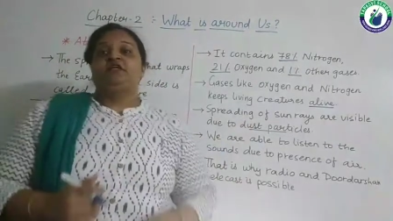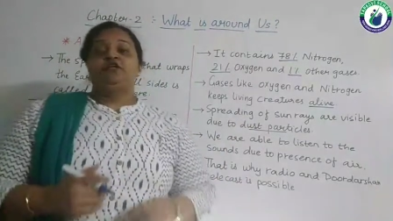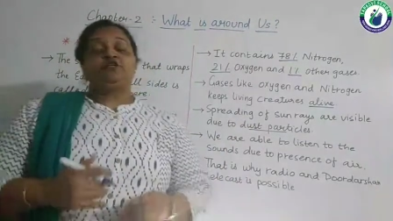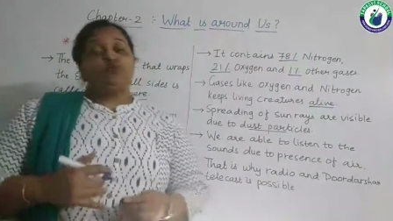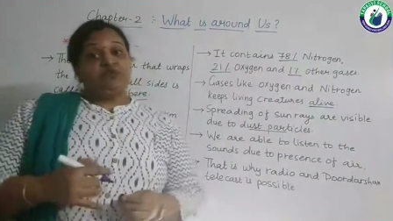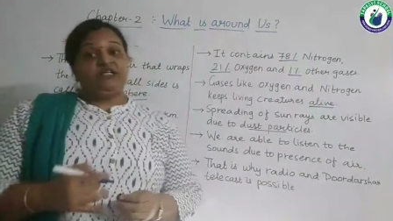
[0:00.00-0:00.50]

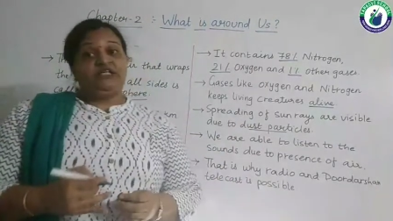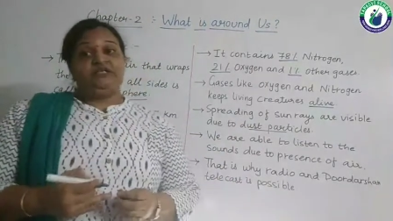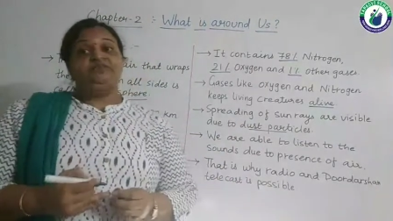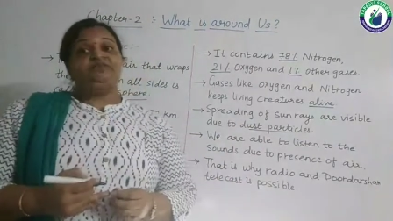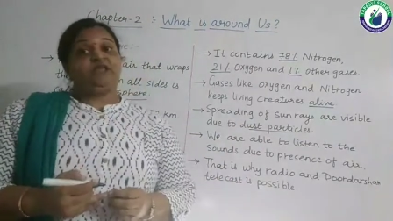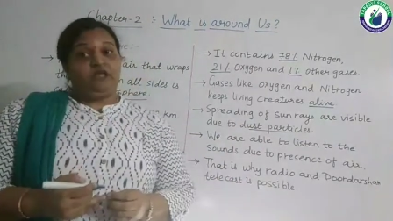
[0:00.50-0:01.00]
to
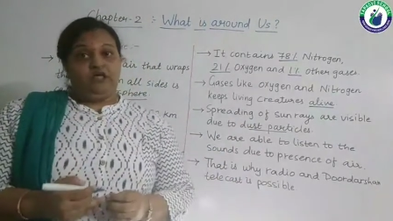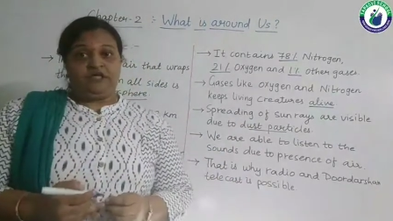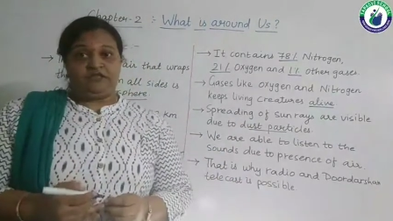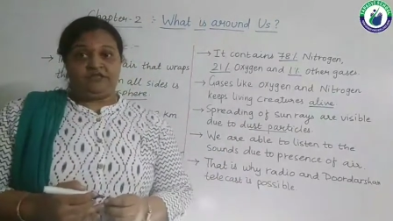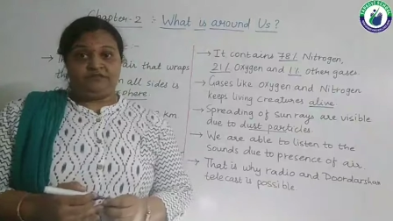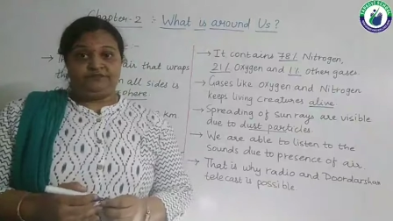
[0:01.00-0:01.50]
the
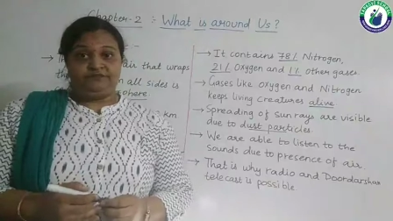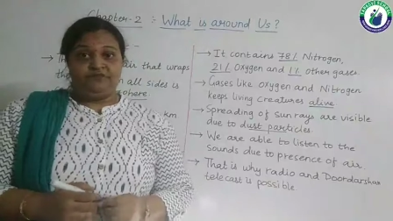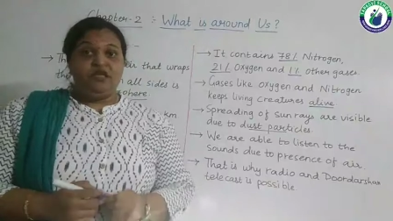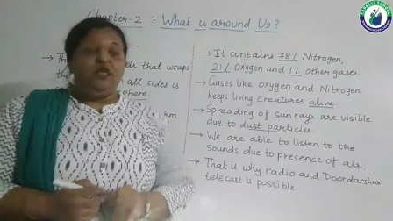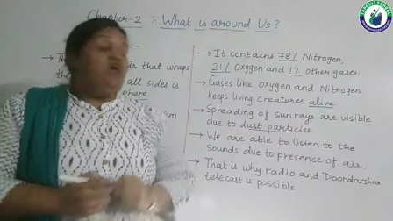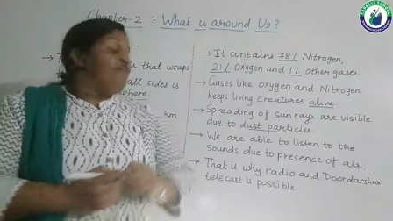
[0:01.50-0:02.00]
earth.
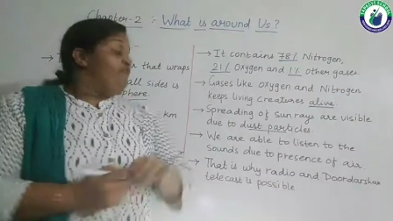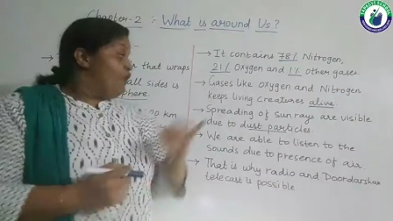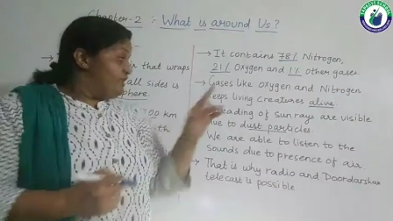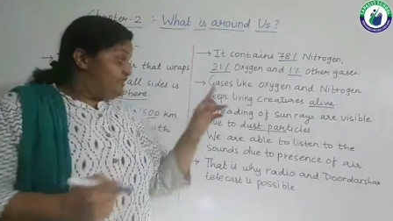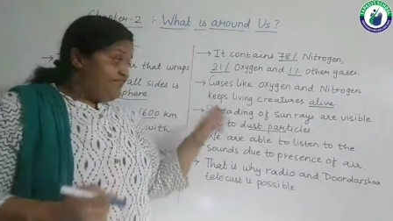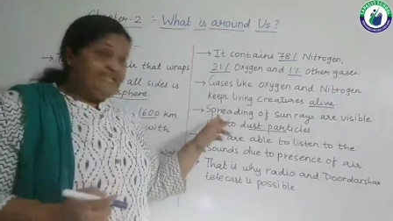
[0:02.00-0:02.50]

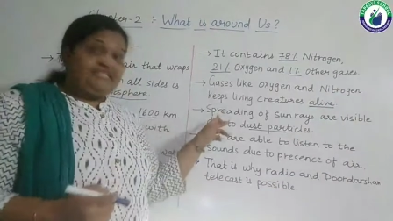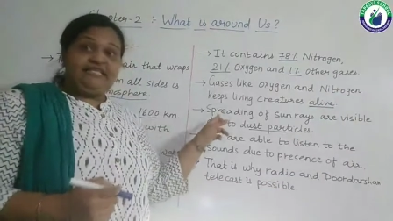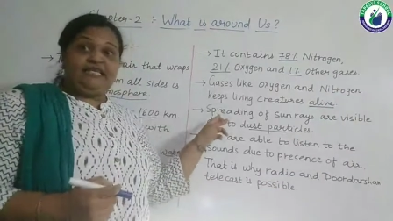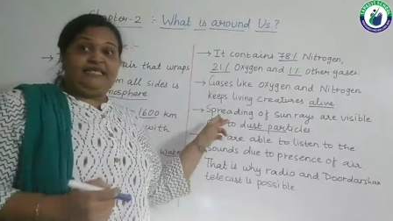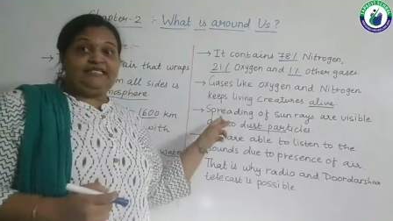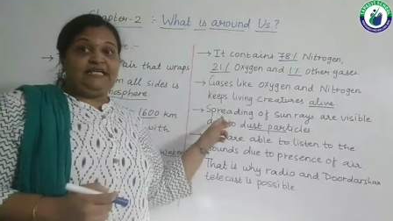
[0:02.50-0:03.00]
For this
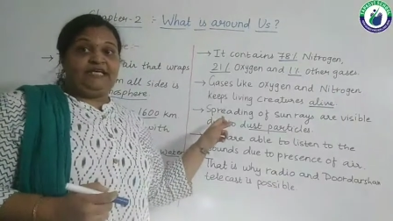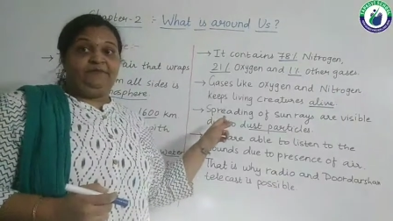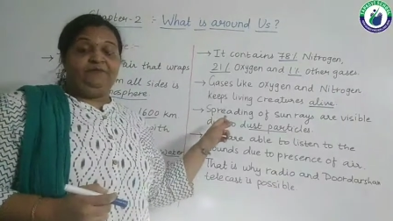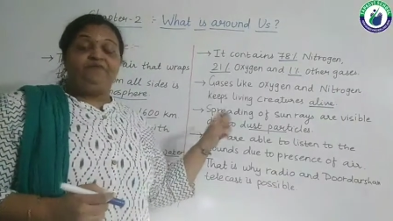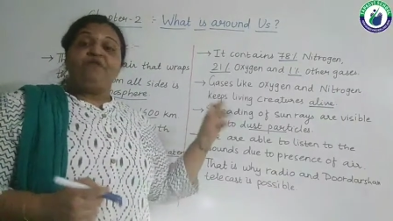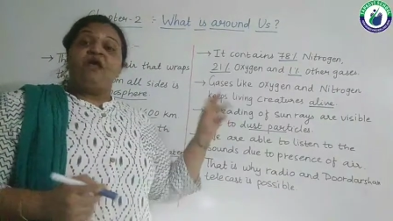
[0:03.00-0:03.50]

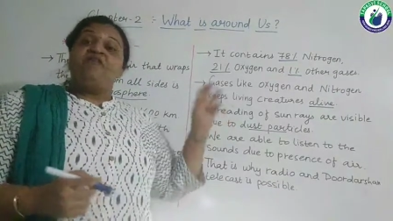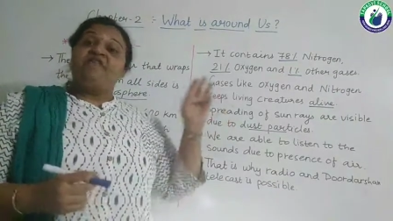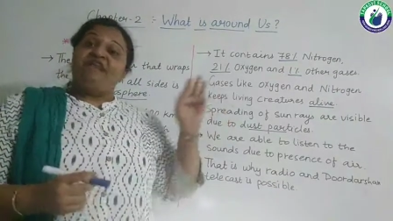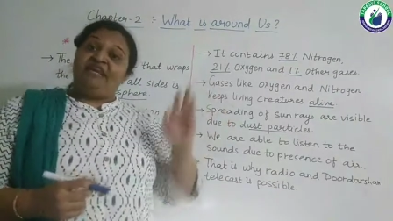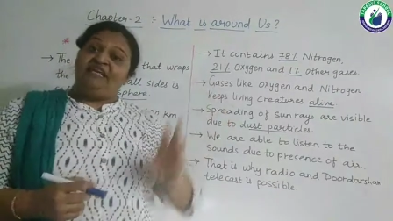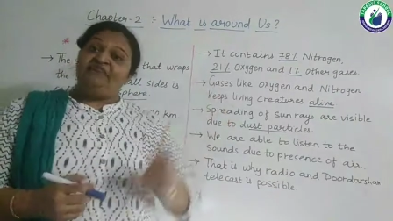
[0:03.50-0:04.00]
reason,
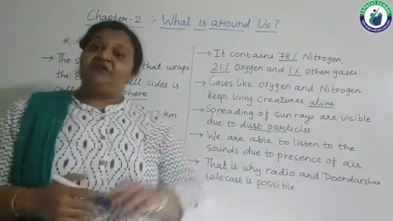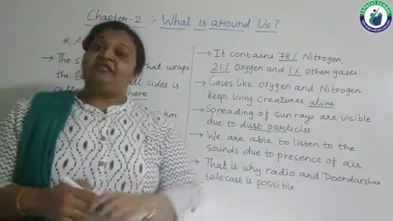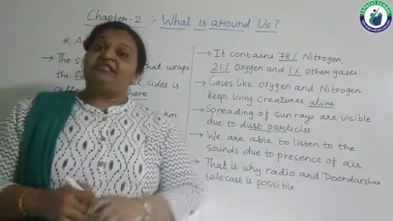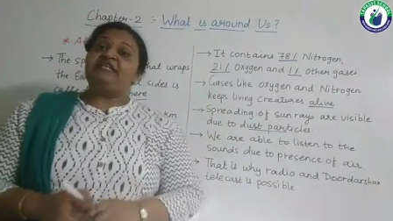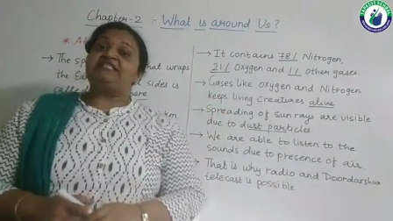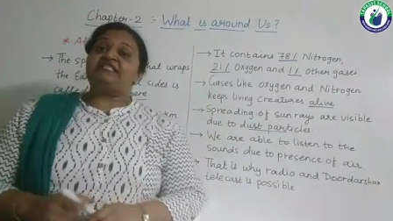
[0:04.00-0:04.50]
whenever
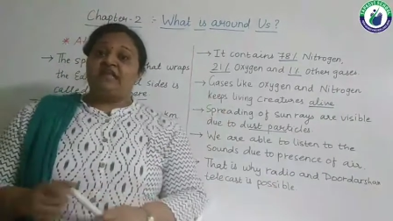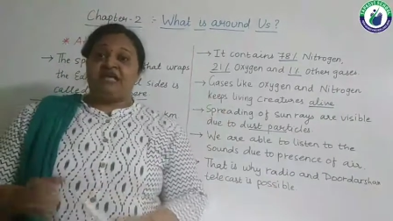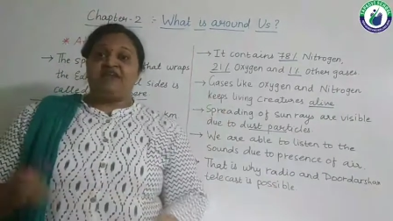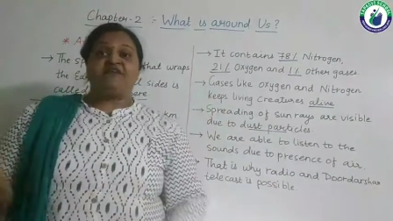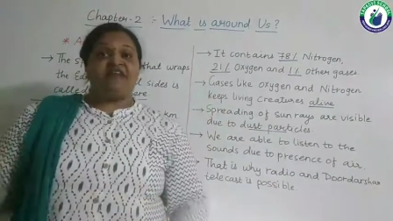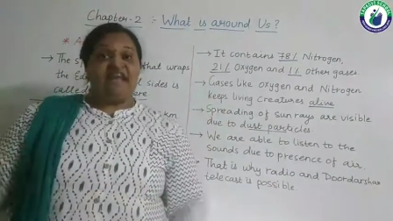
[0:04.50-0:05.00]
the
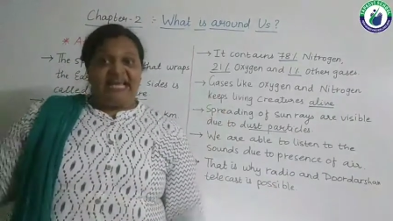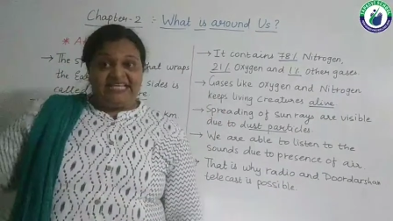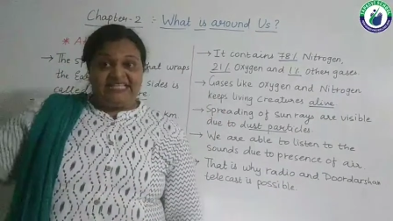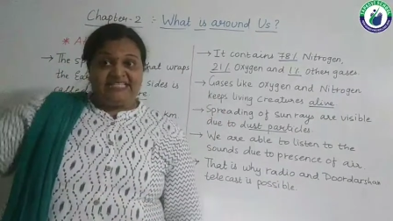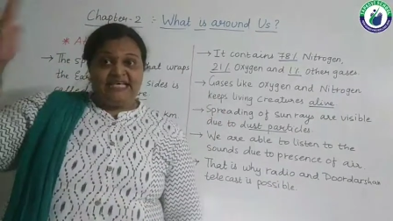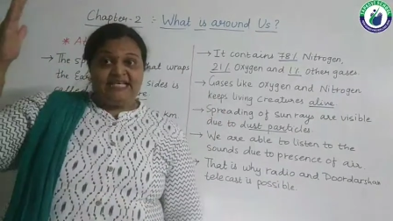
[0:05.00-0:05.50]
sun
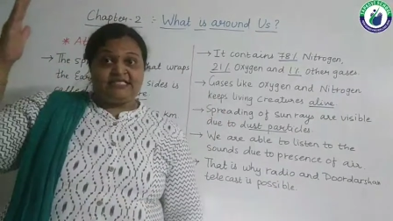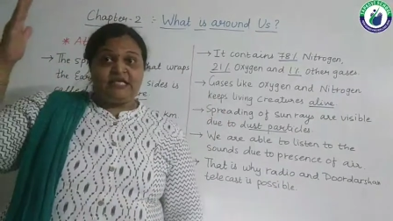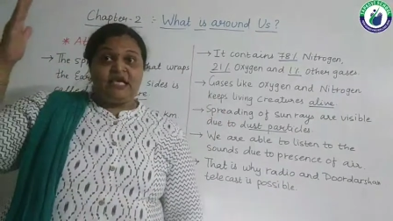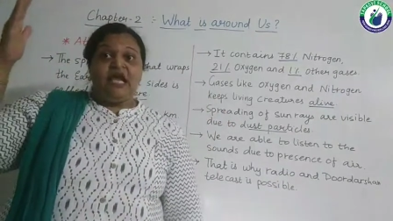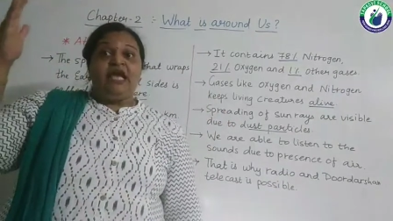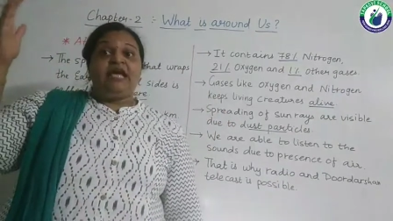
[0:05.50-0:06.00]
rises,